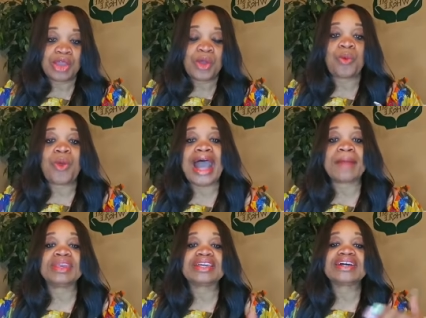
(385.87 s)
Why?
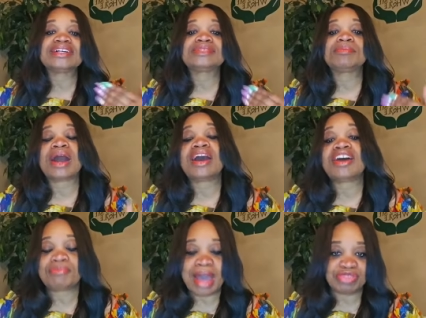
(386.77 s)
Because of
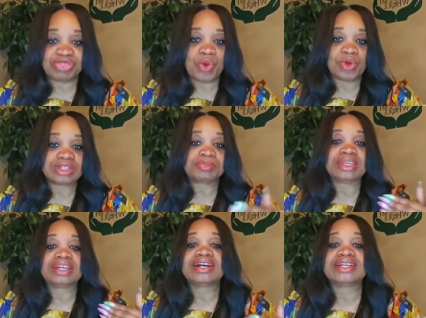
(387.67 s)
my thoughts,
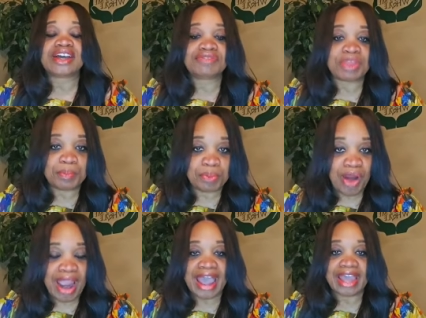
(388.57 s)
because of the
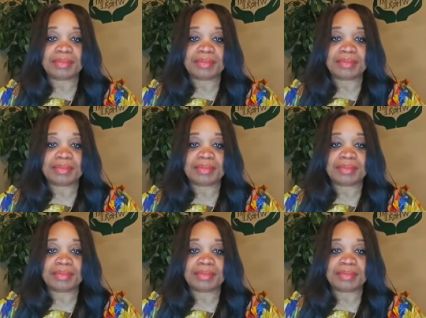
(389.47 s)
pride,